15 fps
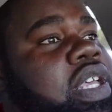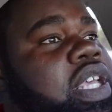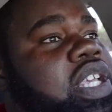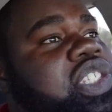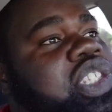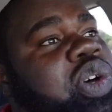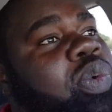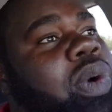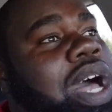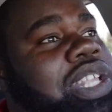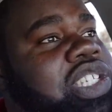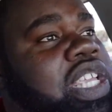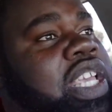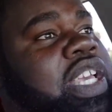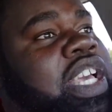is to
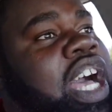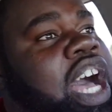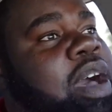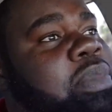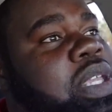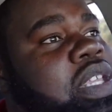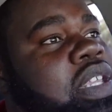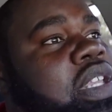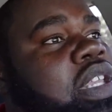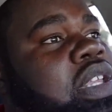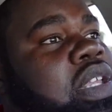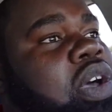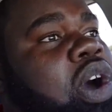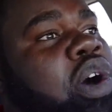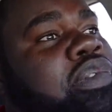watch and comment
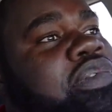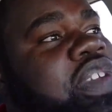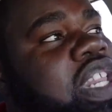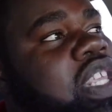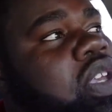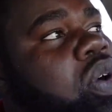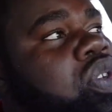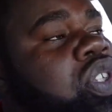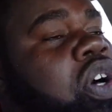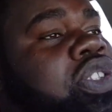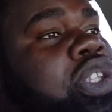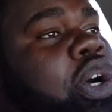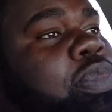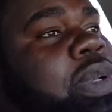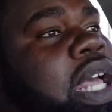on videos on
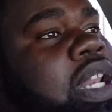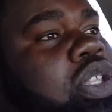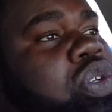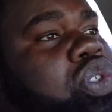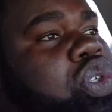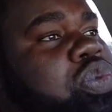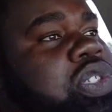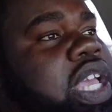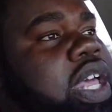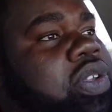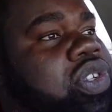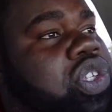Donk Planet YouTube channel.